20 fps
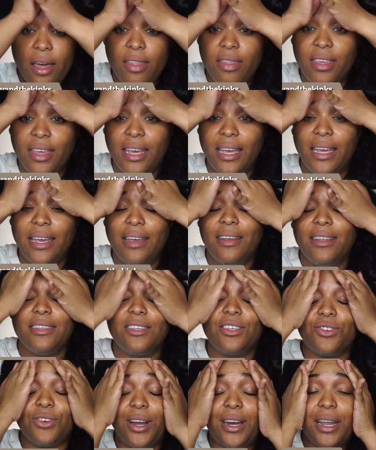the
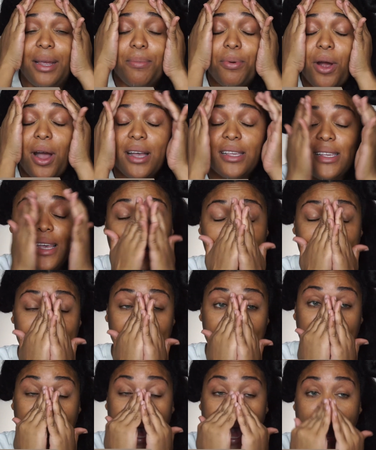straightening process.
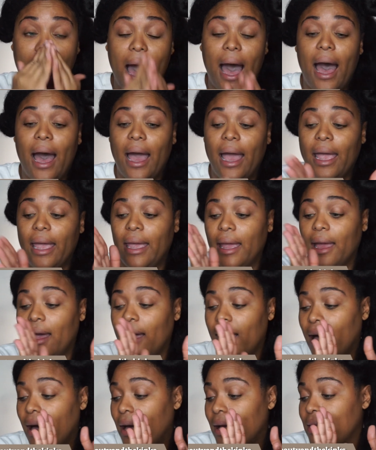I
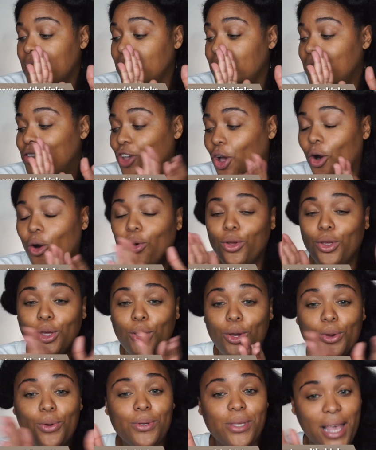don't
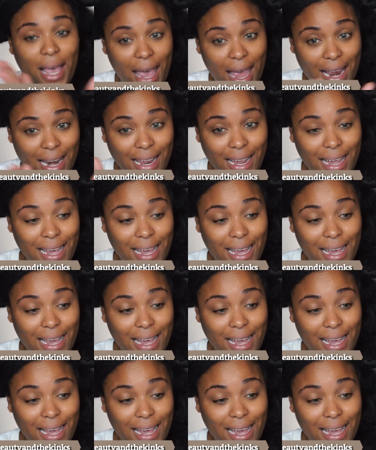use any